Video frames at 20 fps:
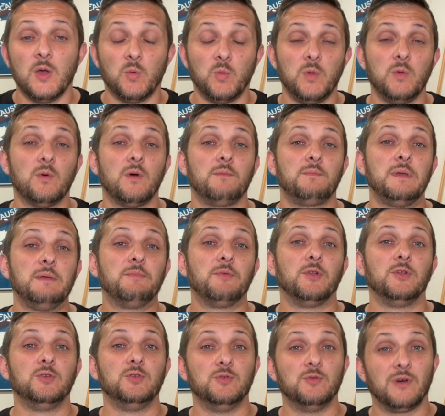We want
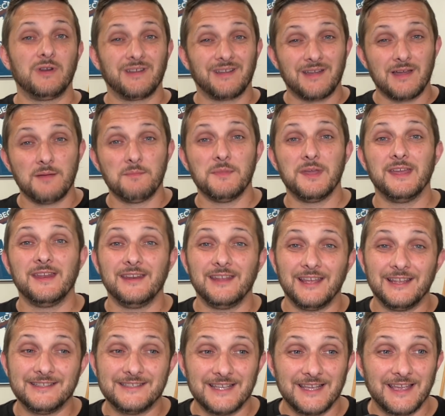people who want to come in
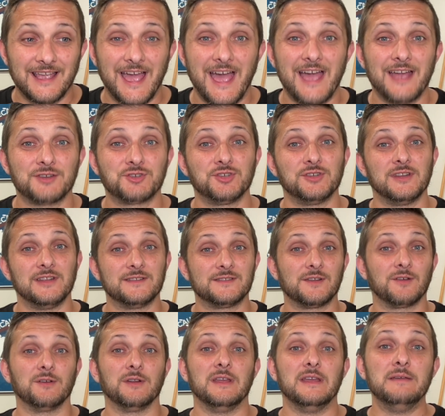and take action and
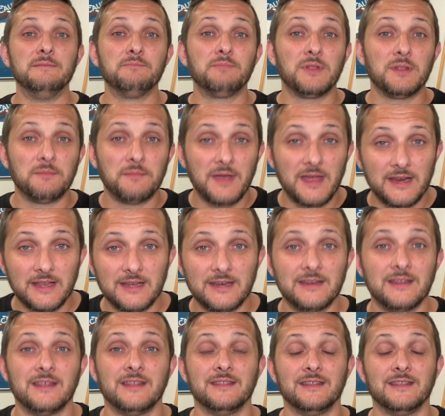start implementing